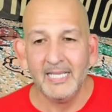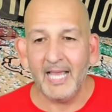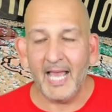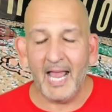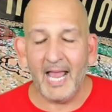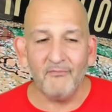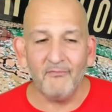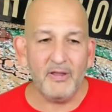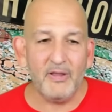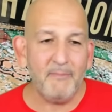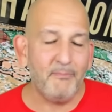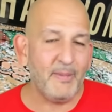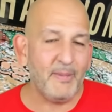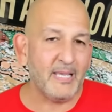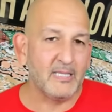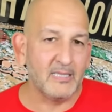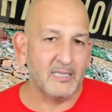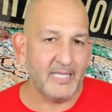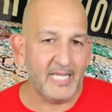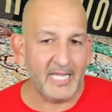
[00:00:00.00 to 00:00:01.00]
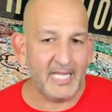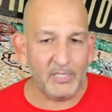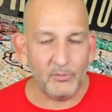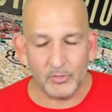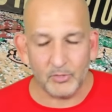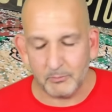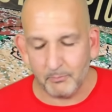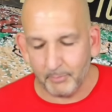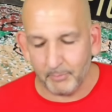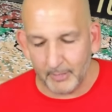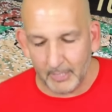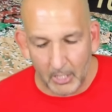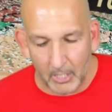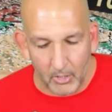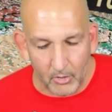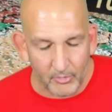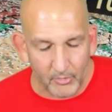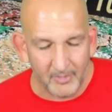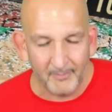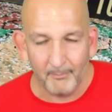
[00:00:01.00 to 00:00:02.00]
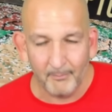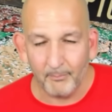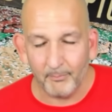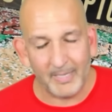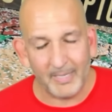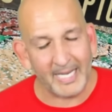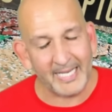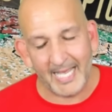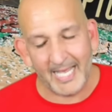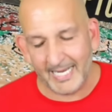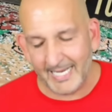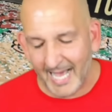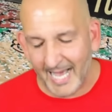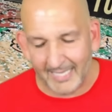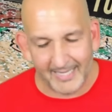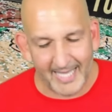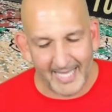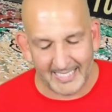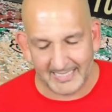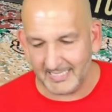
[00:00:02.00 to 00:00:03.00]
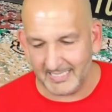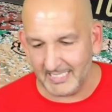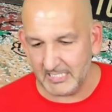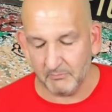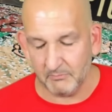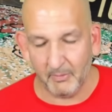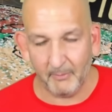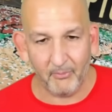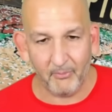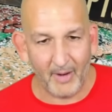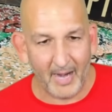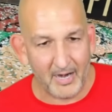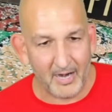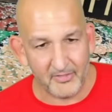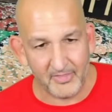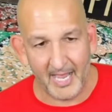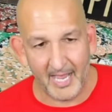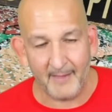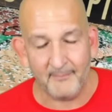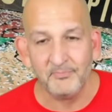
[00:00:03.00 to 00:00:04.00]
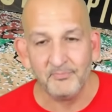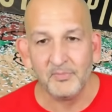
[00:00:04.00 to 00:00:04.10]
Every big lead was blown again, not last season, but prior to that,